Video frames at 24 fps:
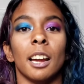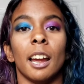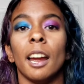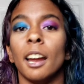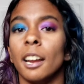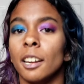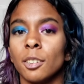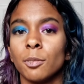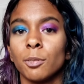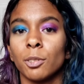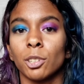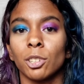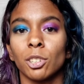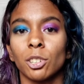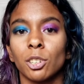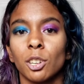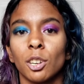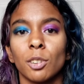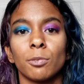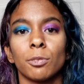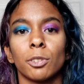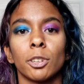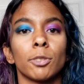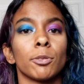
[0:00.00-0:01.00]
And if you're
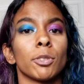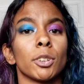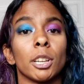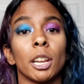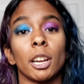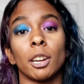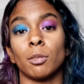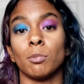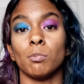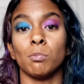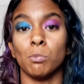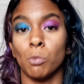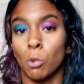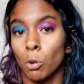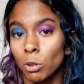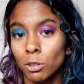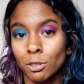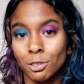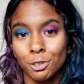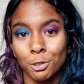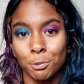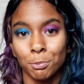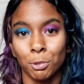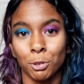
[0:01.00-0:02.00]
looking for even like more
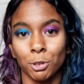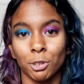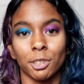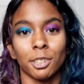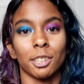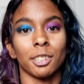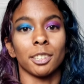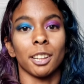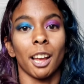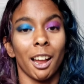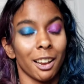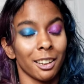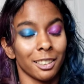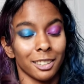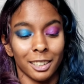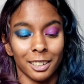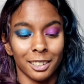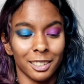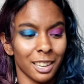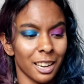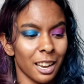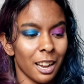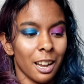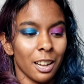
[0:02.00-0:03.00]
support than that,
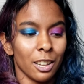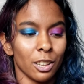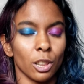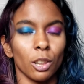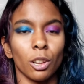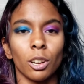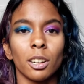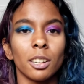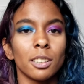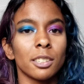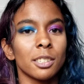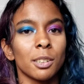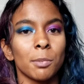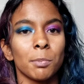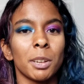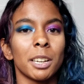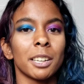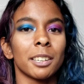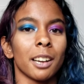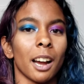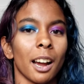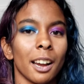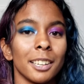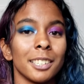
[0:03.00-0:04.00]
like look at some
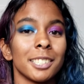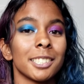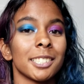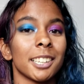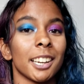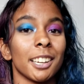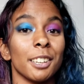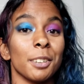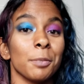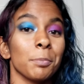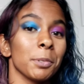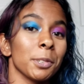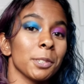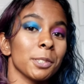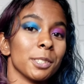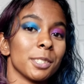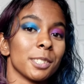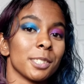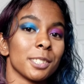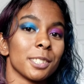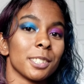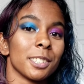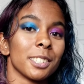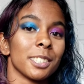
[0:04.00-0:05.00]
like ice skating
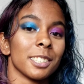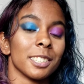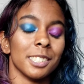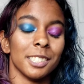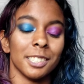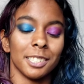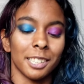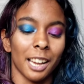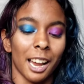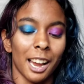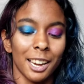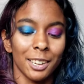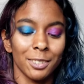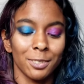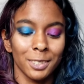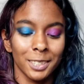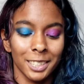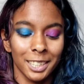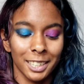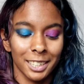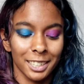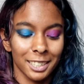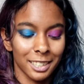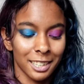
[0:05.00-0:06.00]
boots, because I feel
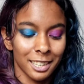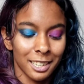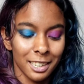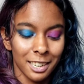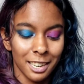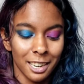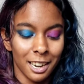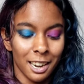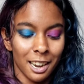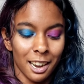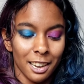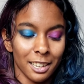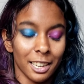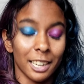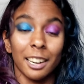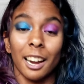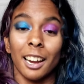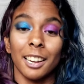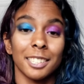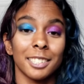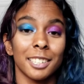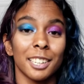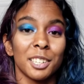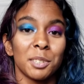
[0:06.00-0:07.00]
like
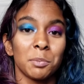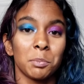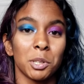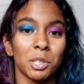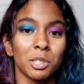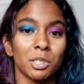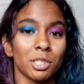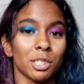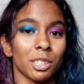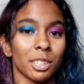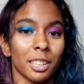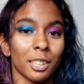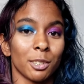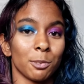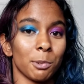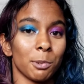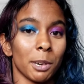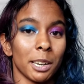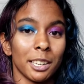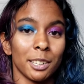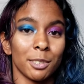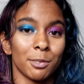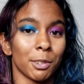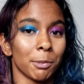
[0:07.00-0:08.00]
ice skating boots are like
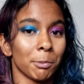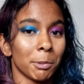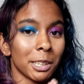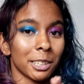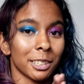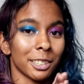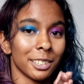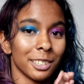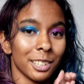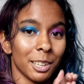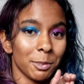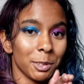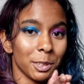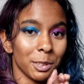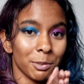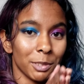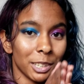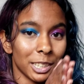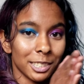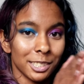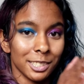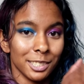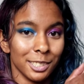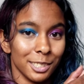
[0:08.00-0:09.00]
rated from like a level of
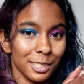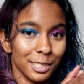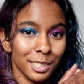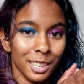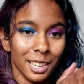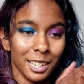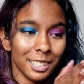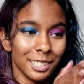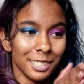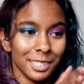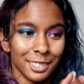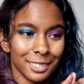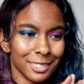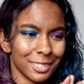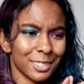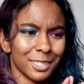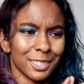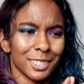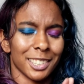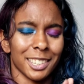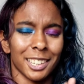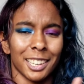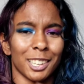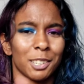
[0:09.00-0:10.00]
like 0
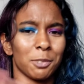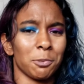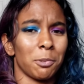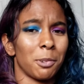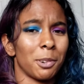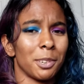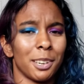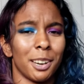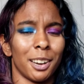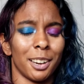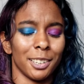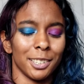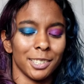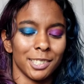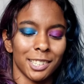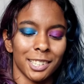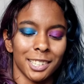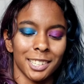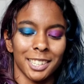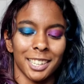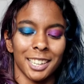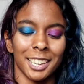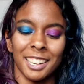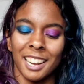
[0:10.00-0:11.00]
to like
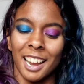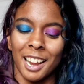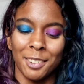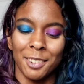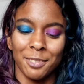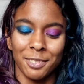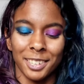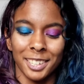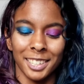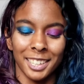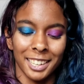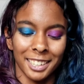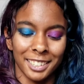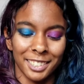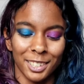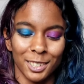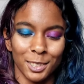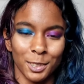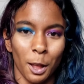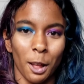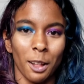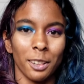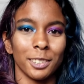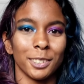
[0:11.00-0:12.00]
100, and I feel like the
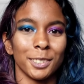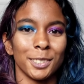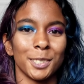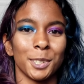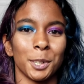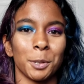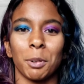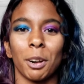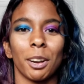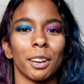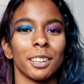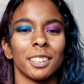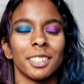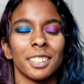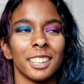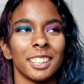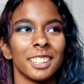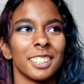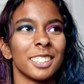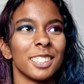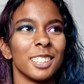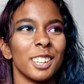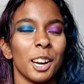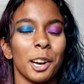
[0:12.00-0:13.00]
Lollies are probably
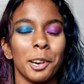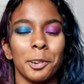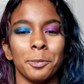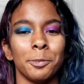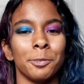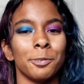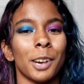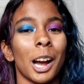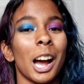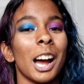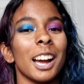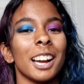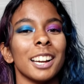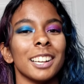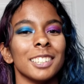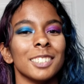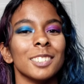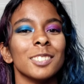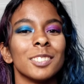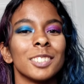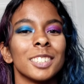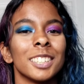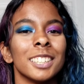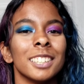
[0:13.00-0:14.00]
like a
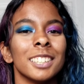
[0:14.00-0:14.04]
5